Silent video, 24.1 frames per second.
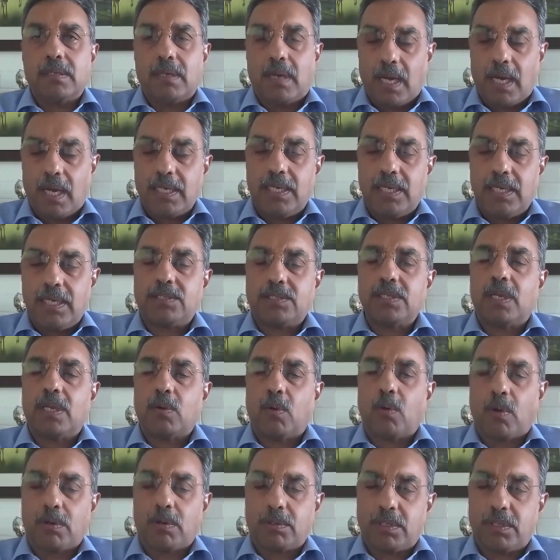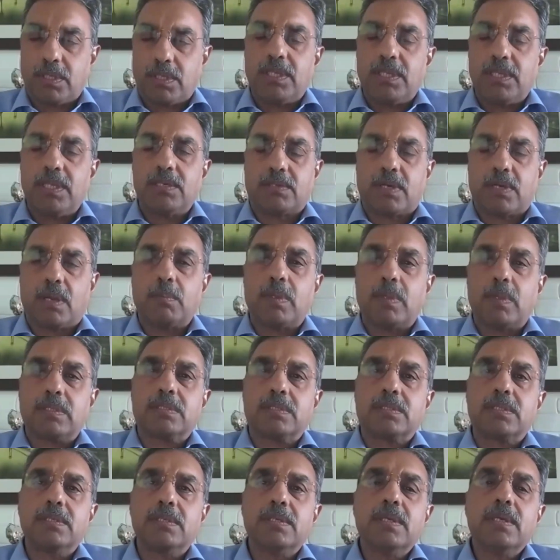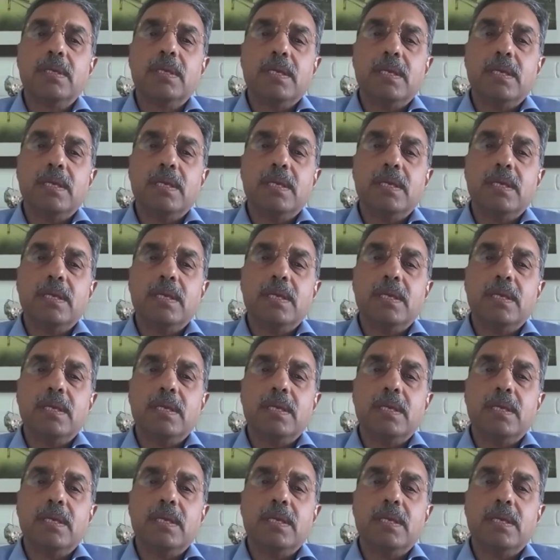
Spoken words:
are initial or teething troubles,